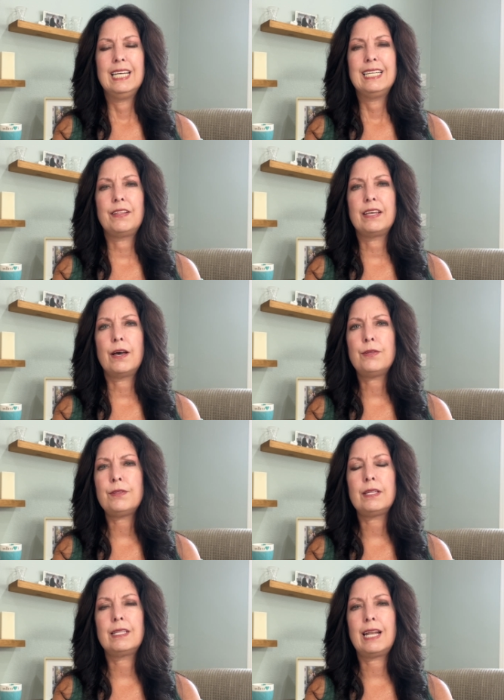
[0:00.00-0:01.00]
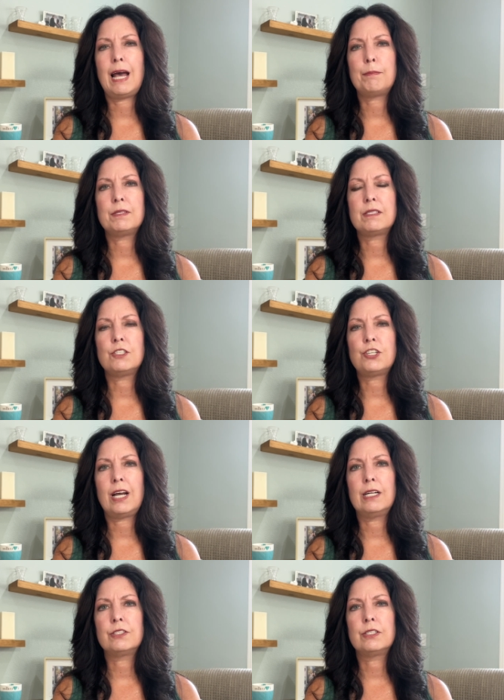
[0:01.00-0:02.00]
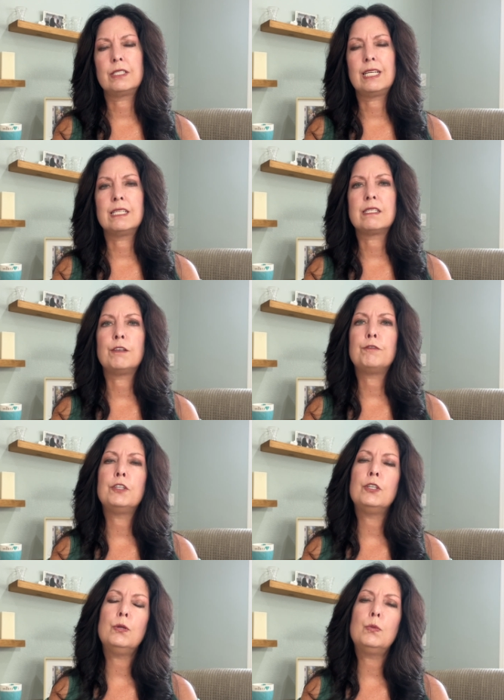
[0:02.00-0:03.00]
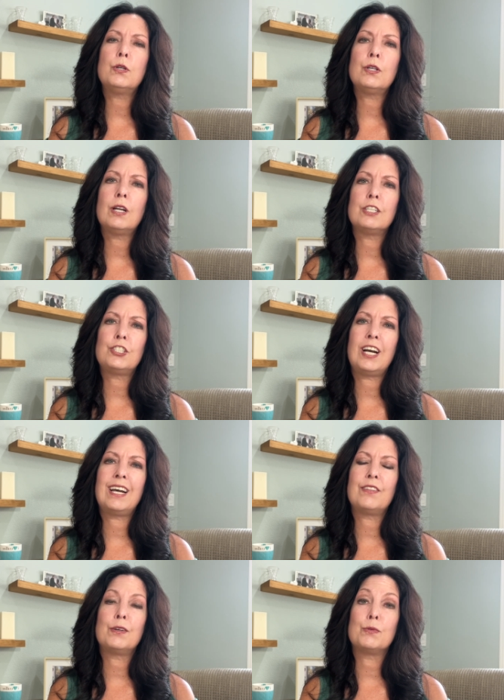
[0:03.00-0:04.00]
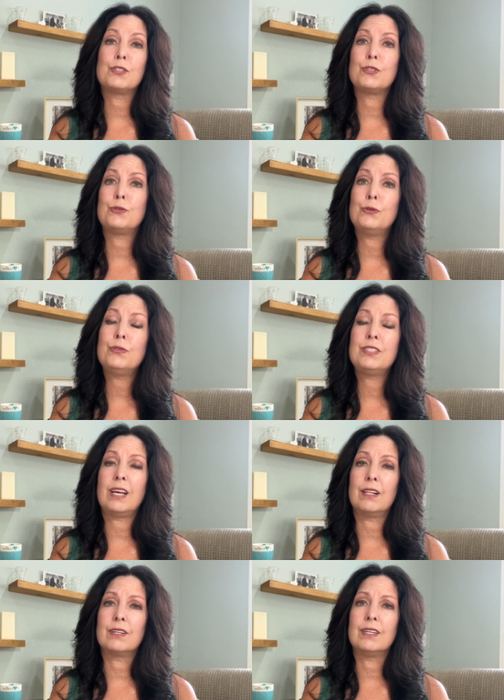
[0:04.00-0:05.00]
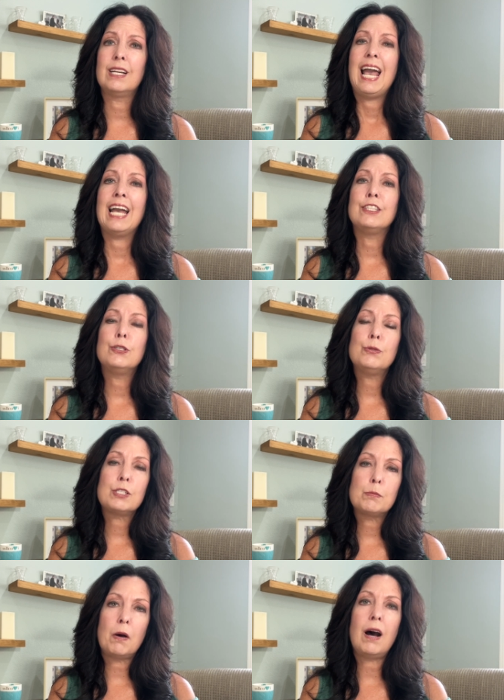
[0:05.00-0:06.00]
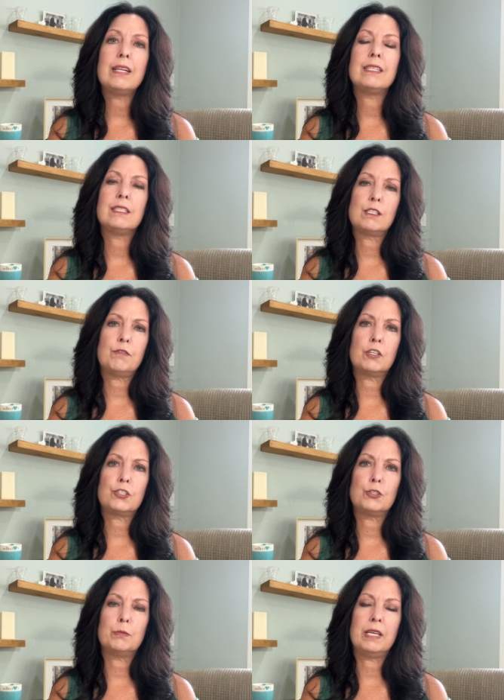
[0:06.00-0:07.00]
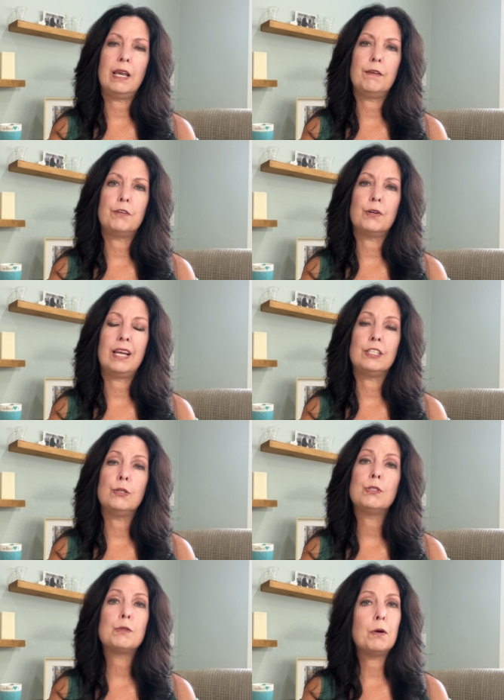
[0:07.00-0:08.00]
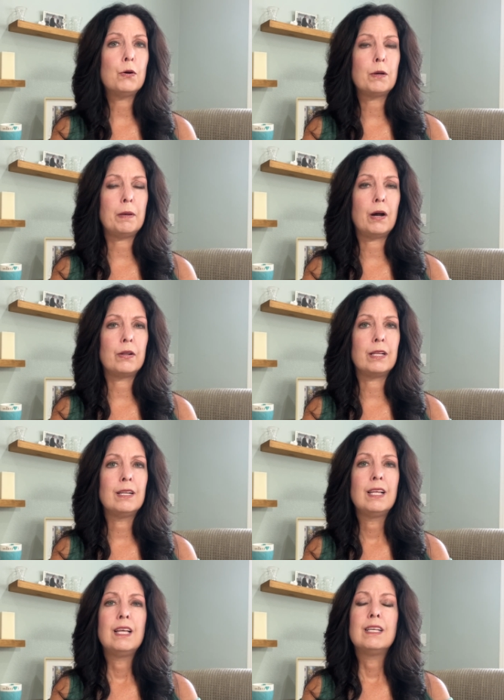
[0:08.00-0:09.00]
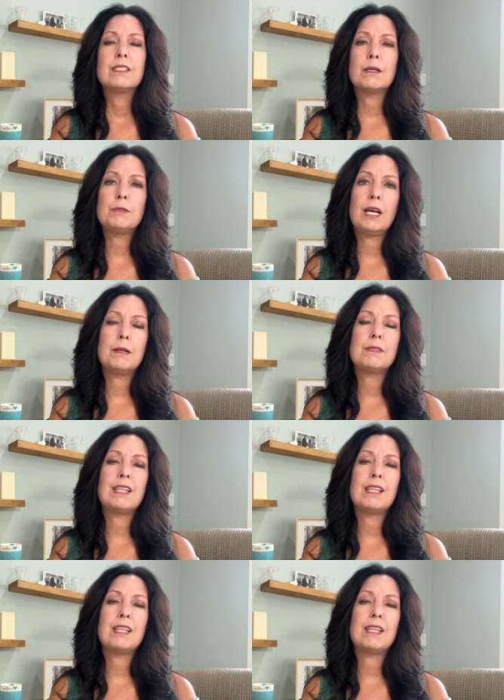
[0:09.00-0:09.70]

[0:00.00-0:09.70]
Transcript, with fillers: Now, the other thing that happens in childhood is if you were a child that was the truth teller and you spotted dysfunctional behavior and you spoke about it, sometimes